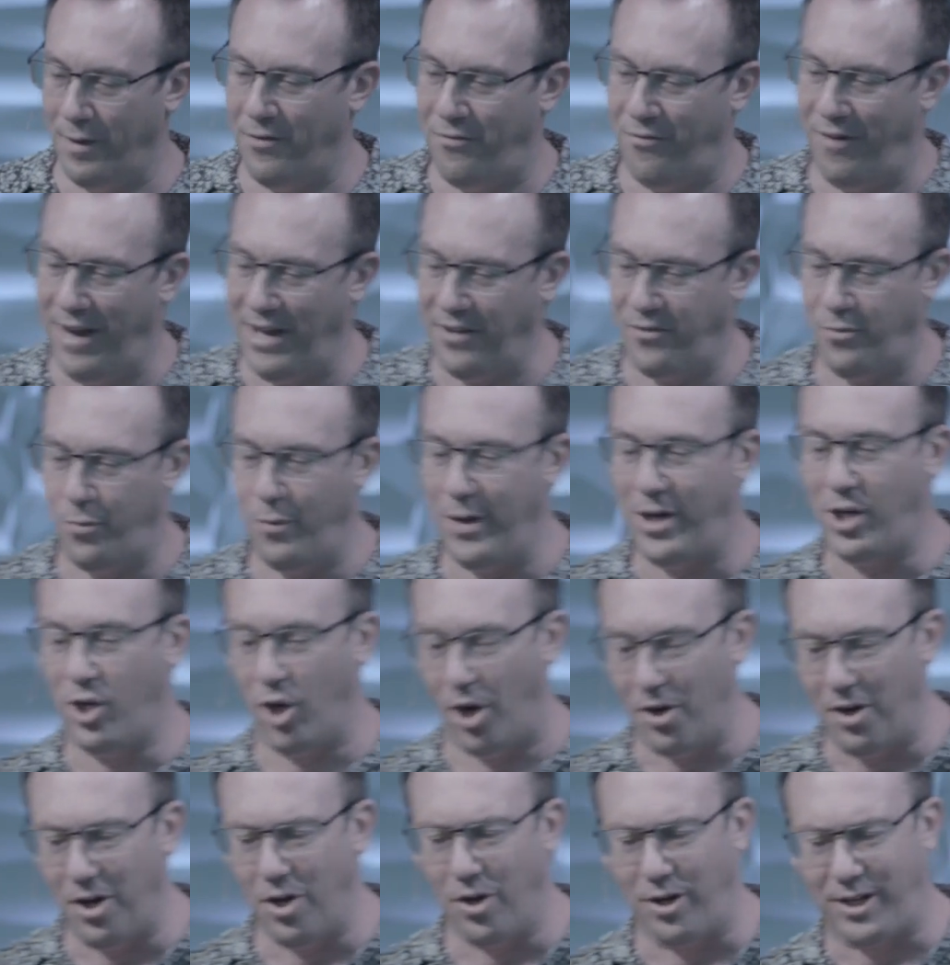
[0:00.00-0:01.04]
of faith, we've
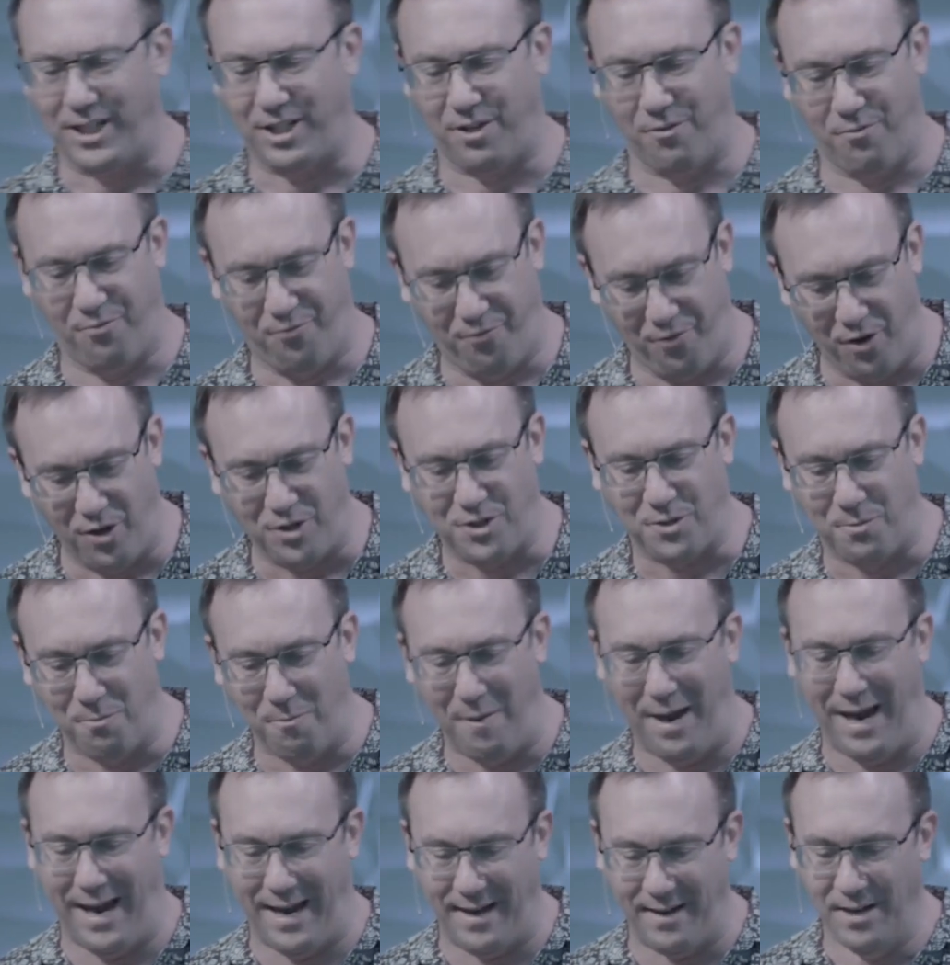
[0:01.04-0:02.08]
got to look at the first
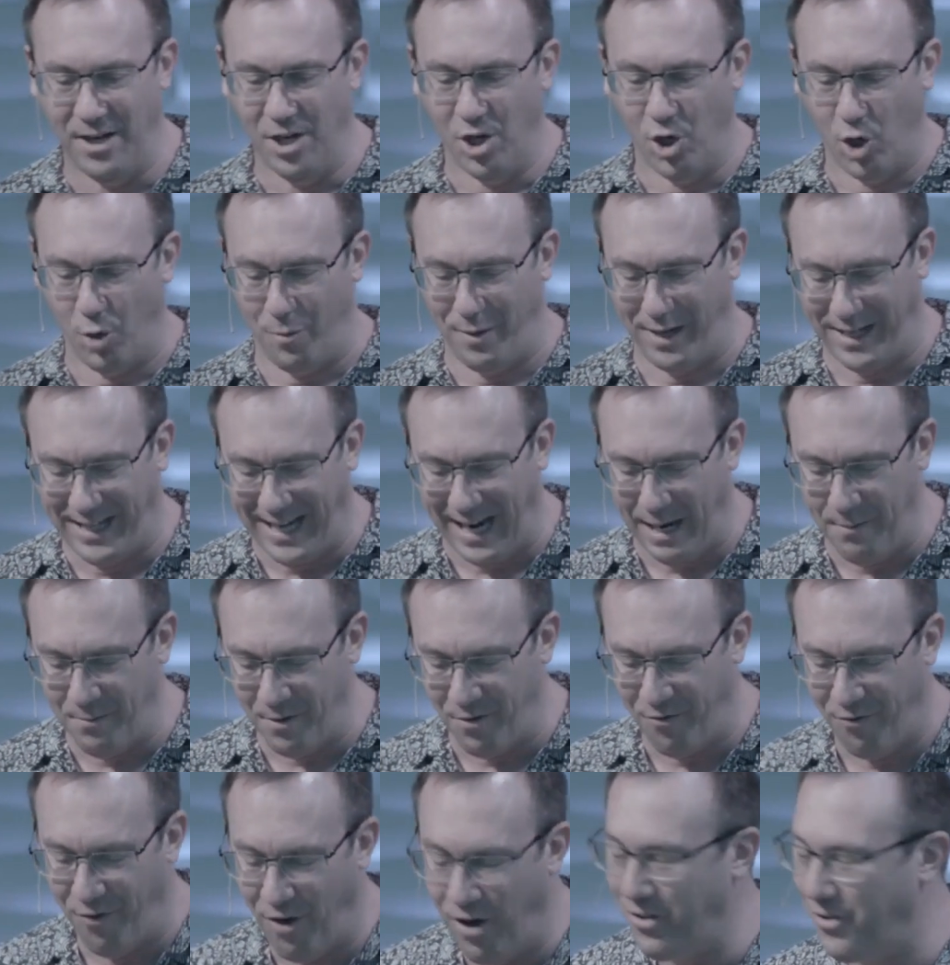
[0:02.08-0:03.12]
man who became the
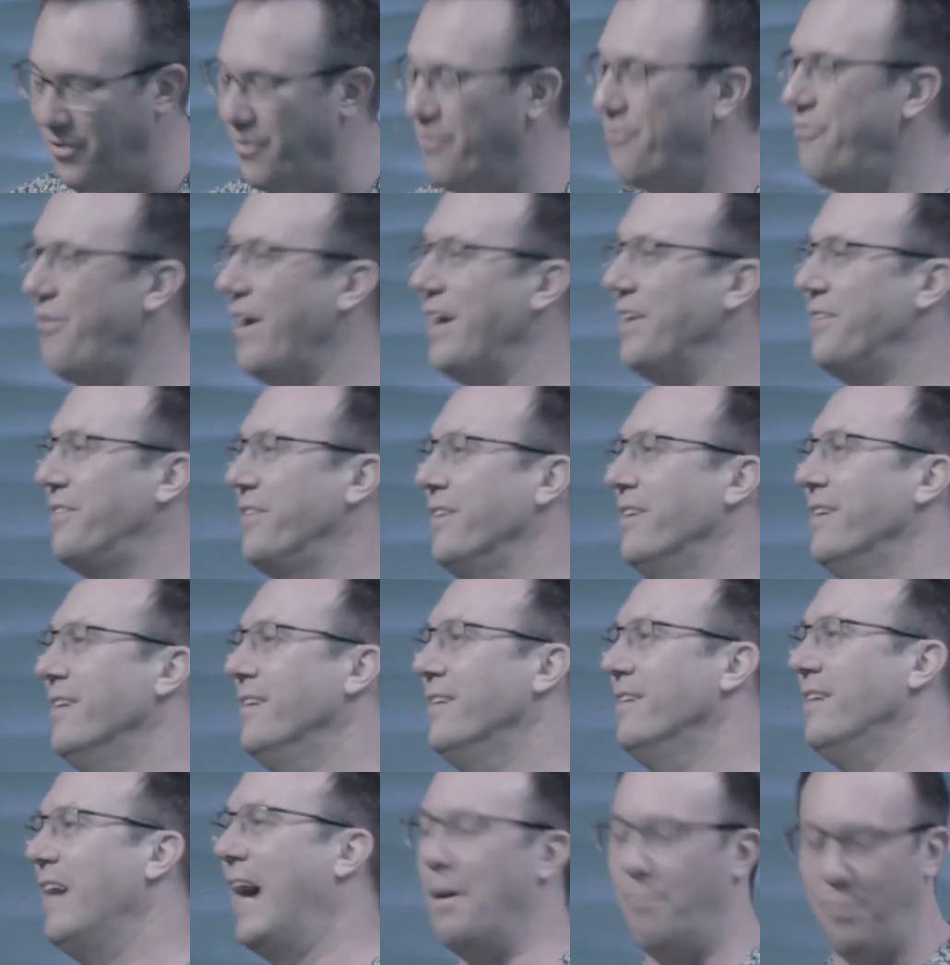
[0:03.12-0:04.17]
father of faith,
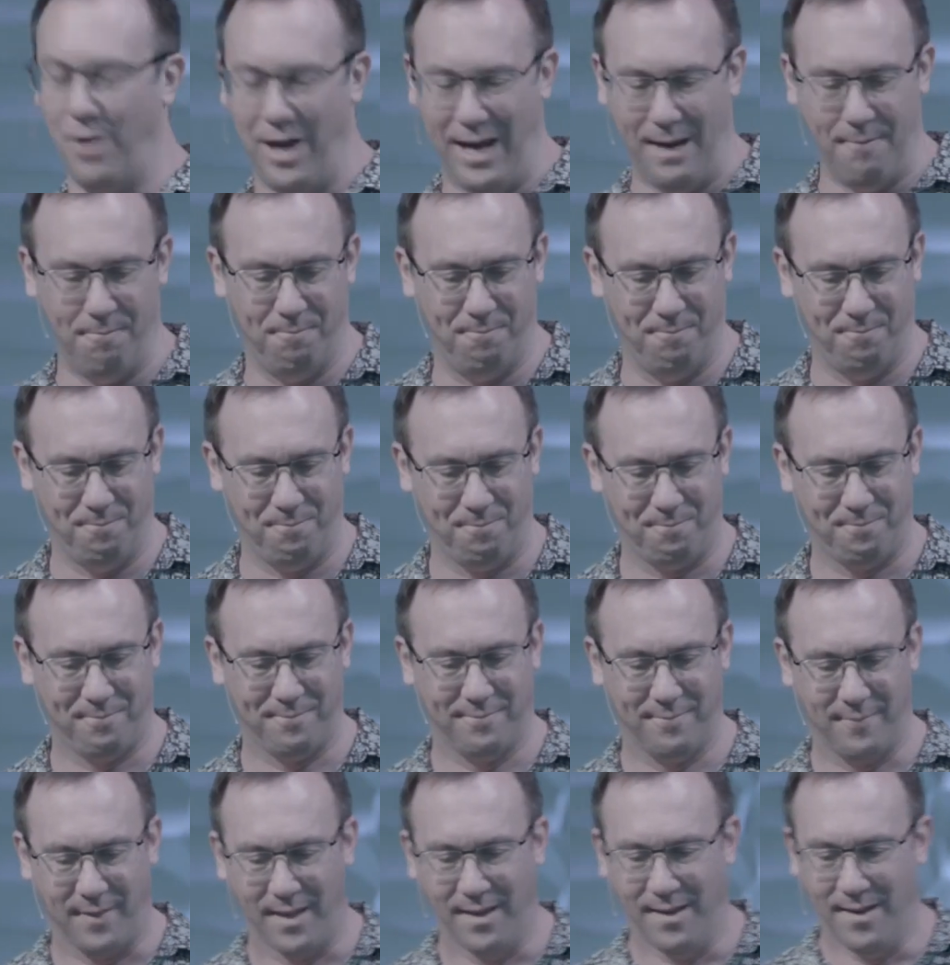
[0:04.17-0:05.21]
Abraham.
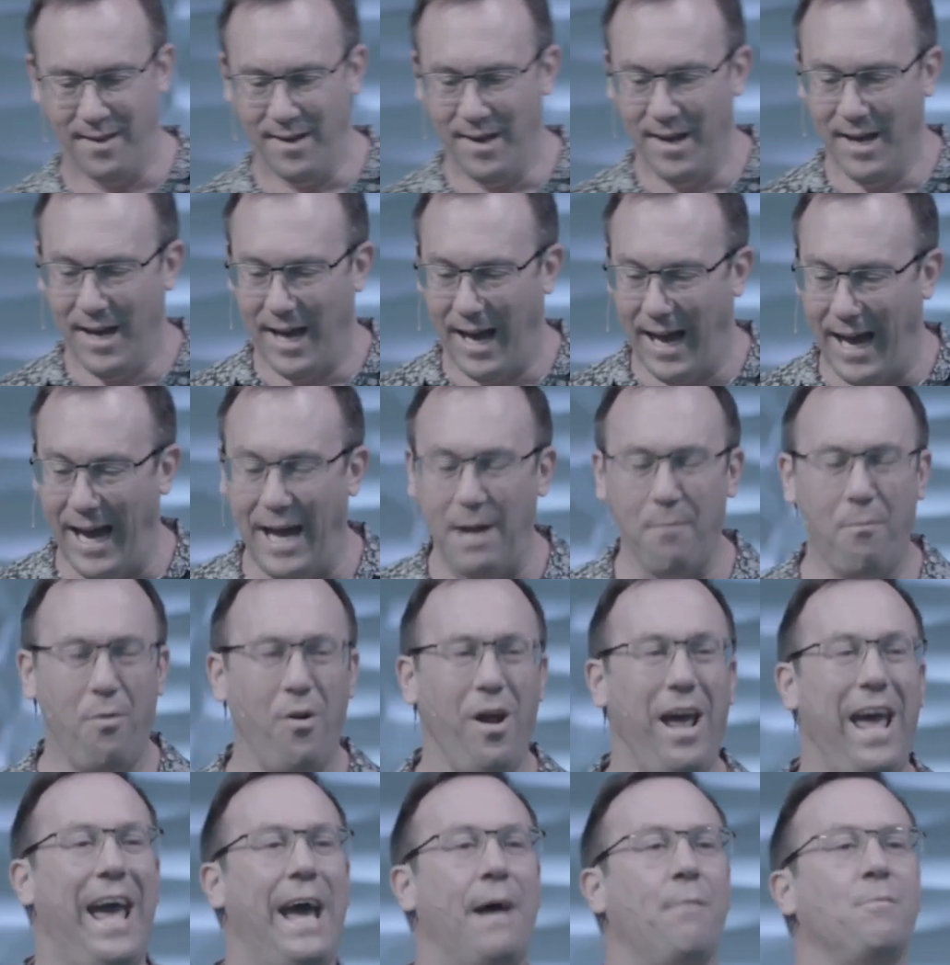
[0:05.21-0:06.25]

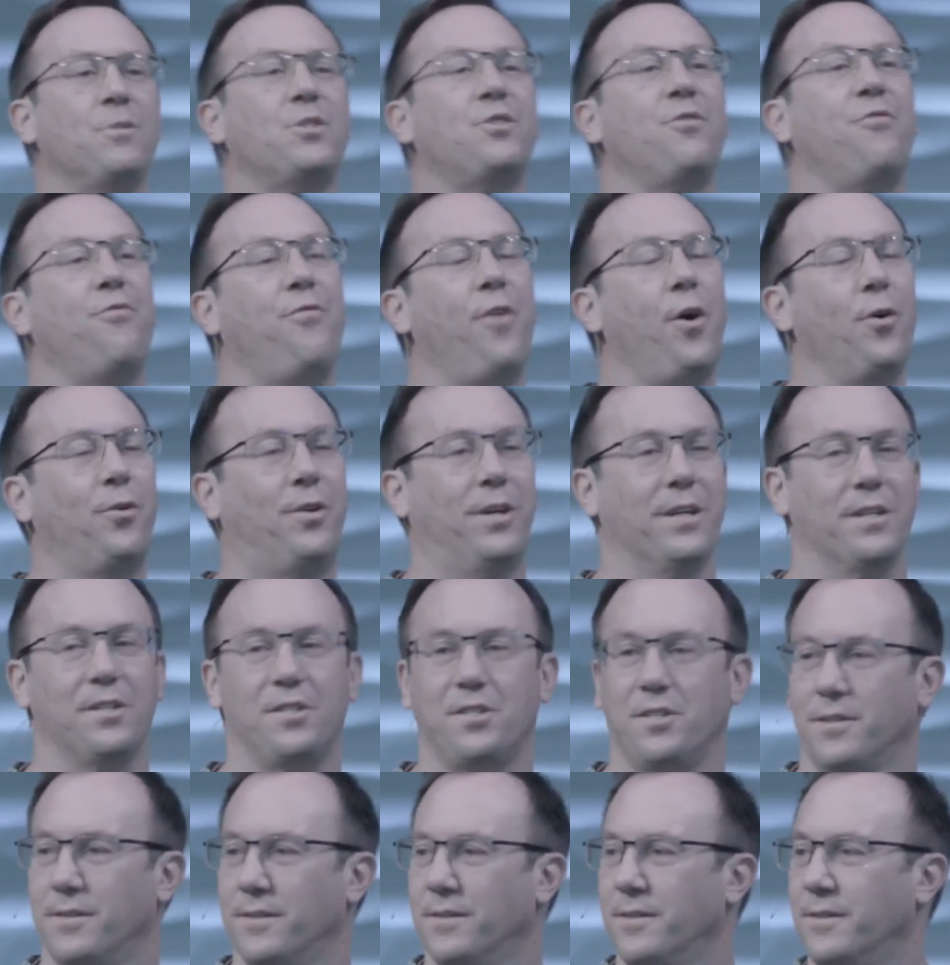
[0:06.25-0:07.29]
Abraham's
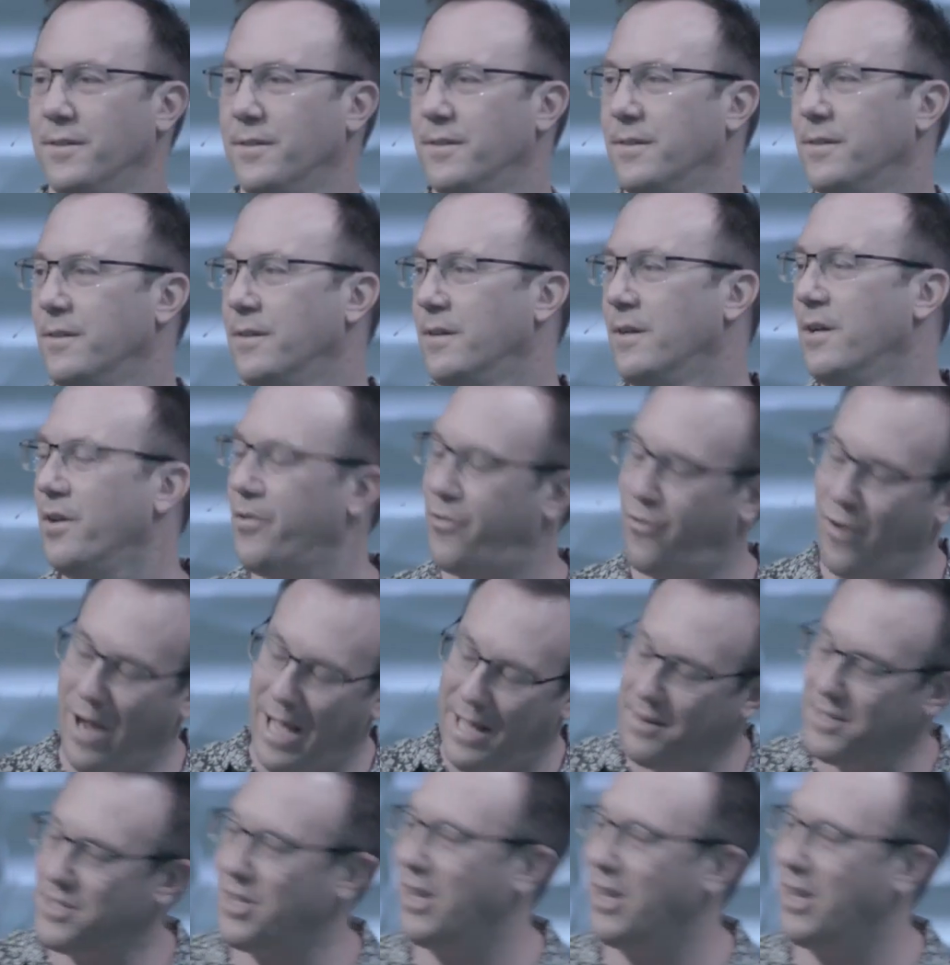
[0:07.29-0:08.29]
focus throughout his